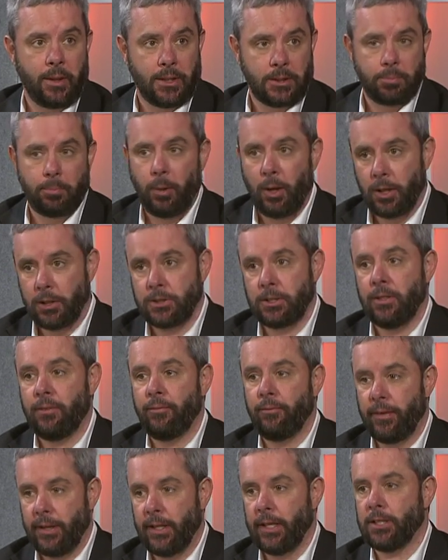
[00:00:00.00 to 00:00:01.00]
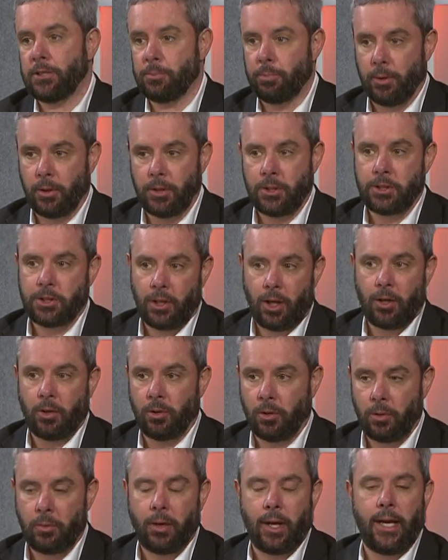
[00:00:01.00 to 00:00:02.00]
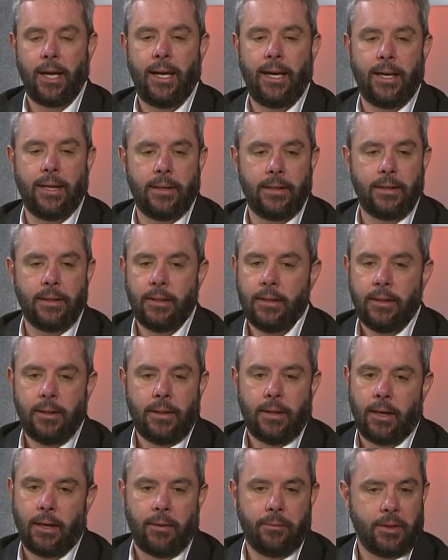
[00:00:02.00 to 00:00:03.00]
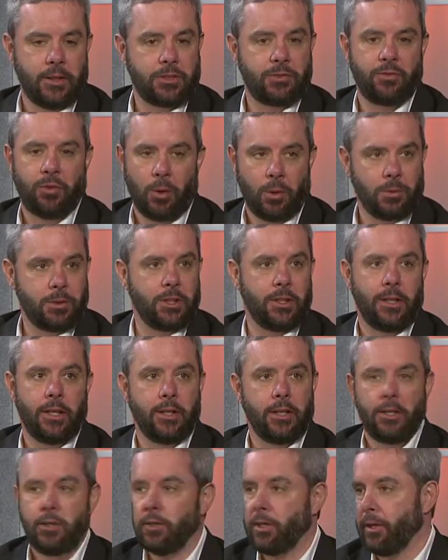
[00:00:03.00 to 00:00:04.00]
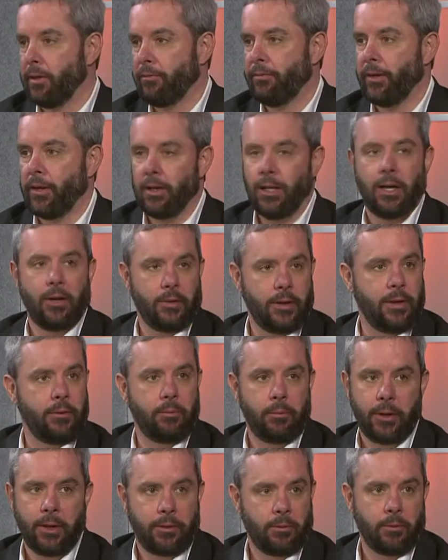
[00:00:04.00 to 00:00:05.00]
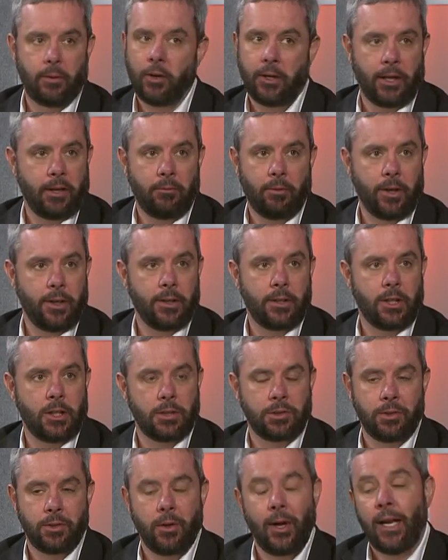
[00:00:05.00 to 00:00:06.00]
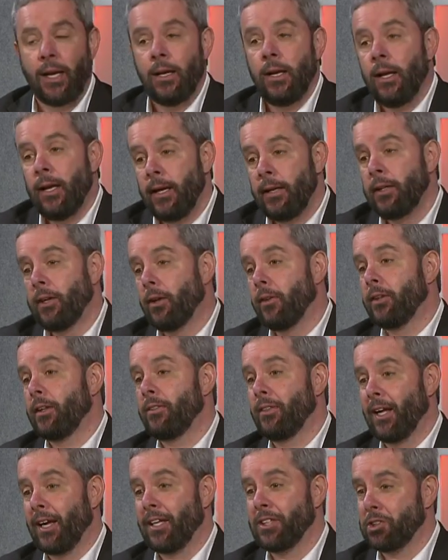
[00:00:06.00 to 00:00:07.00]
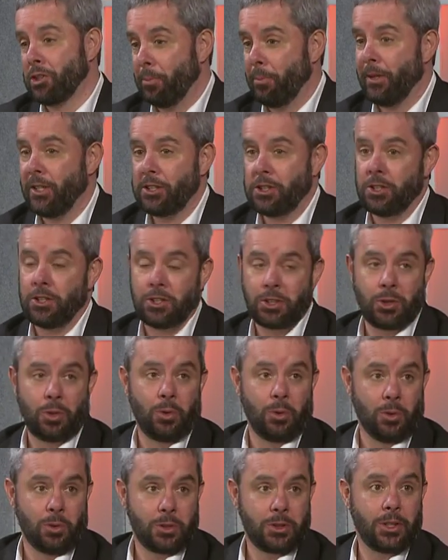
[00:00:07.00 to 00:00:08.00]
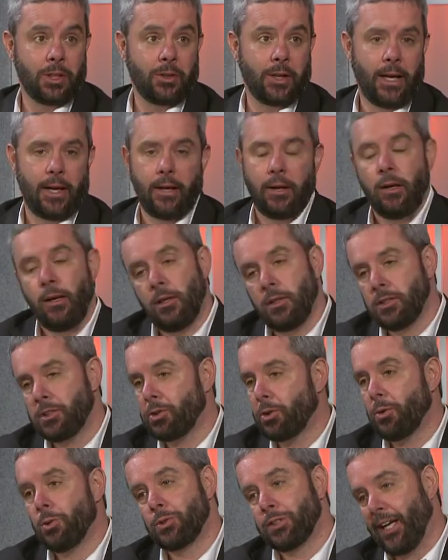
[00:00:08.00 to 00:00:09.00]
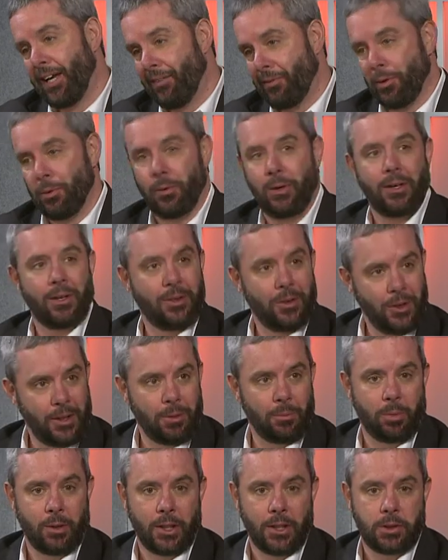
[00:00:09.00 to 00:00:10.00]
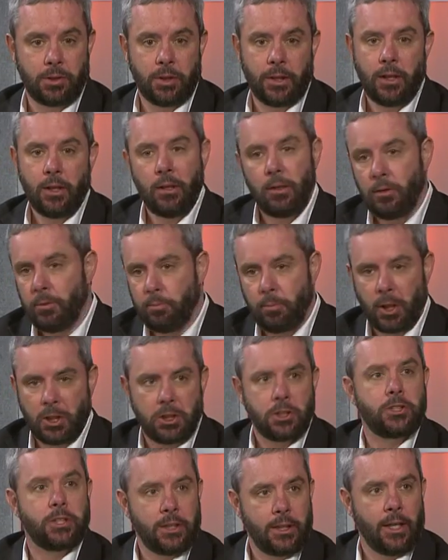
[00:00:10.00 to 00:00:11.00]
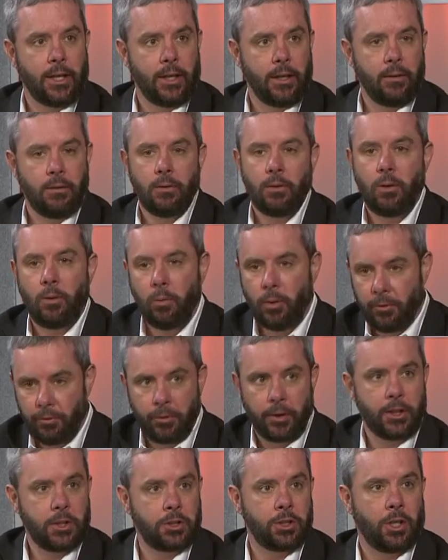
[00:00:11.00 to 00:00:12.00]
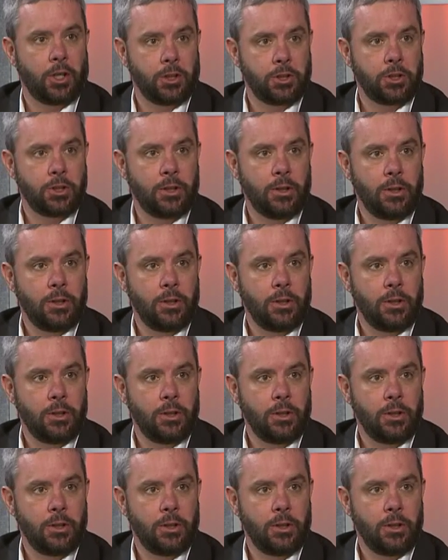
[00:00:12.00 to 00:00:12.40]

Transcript: That's bostonvsbullies.org. And there's forms in there that you can fill out, and we'll get right in touch with you. And, you know, the thing I should mention to schools, okay? Schools everywhere, including in Braintree, budgets are tight. We're free of charge.